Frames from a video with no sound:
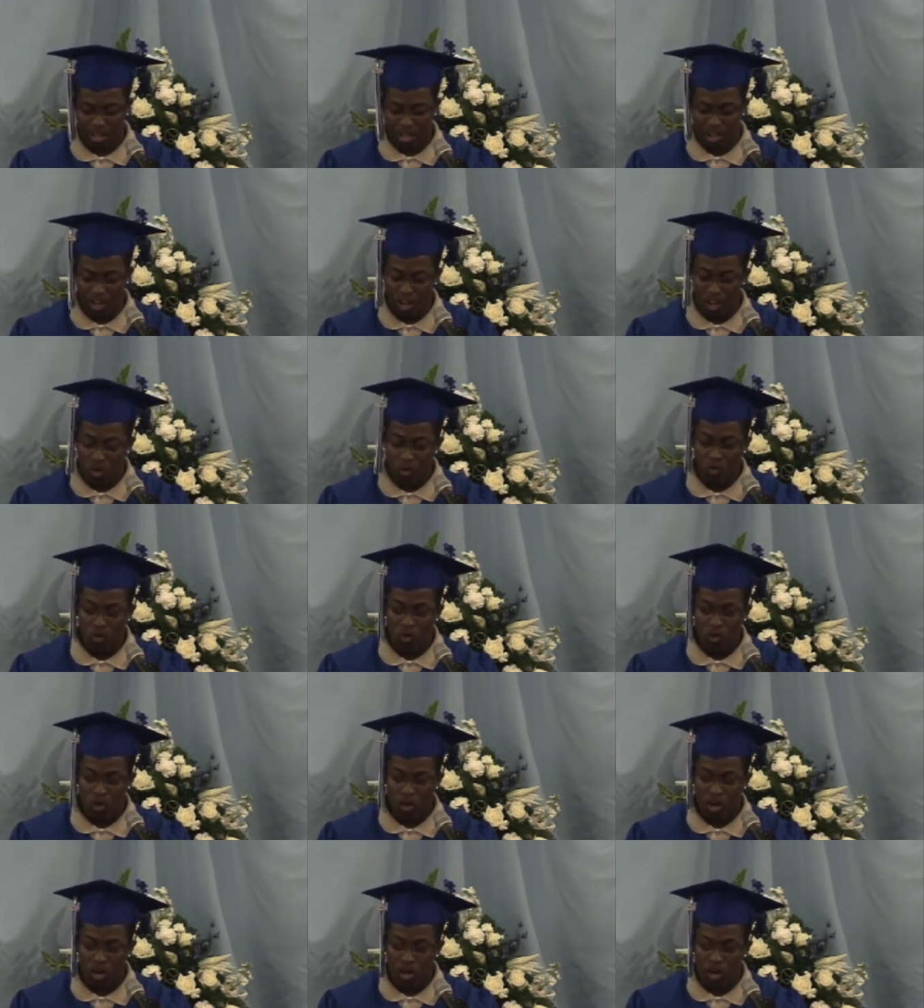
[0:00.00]

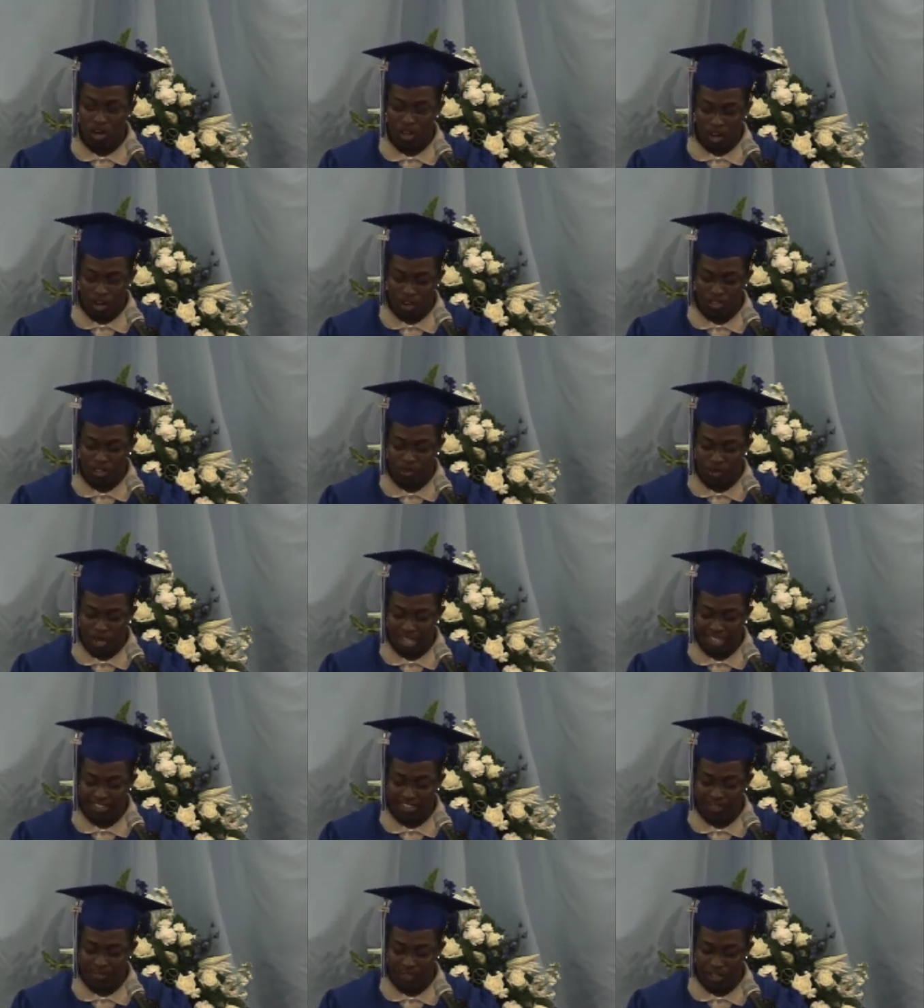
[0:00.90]
No
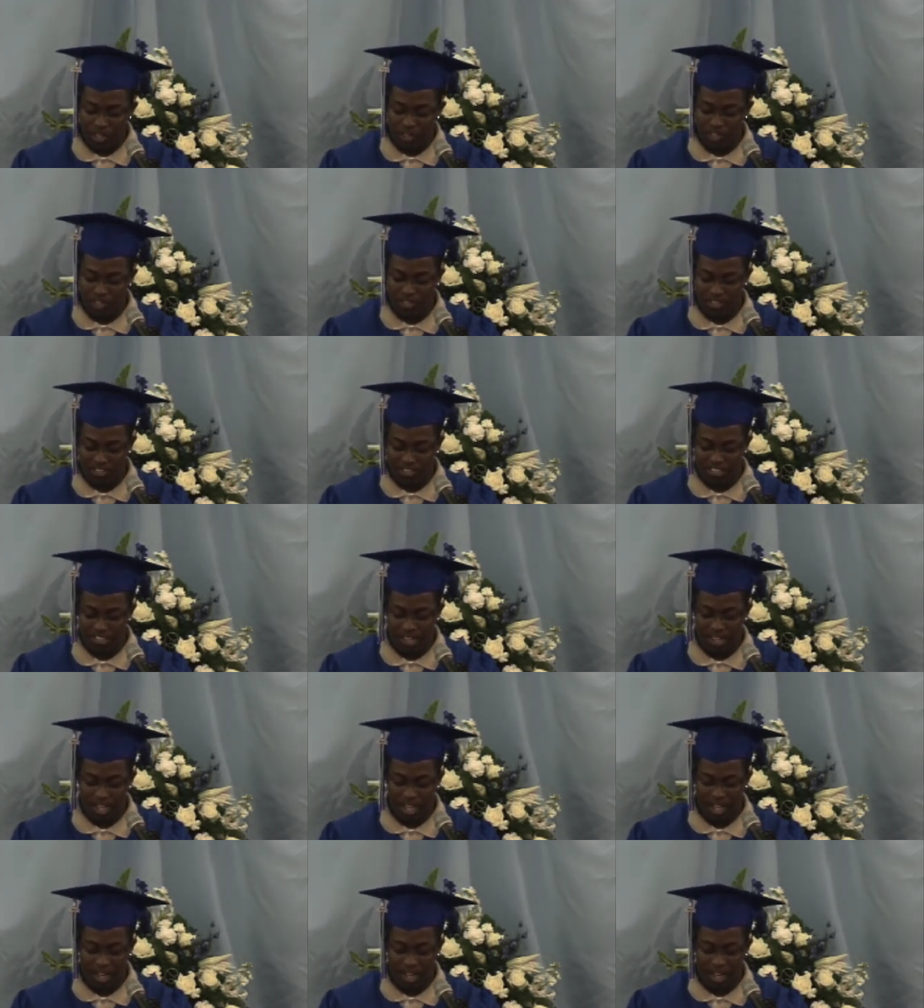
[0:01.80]
unauthorized civilians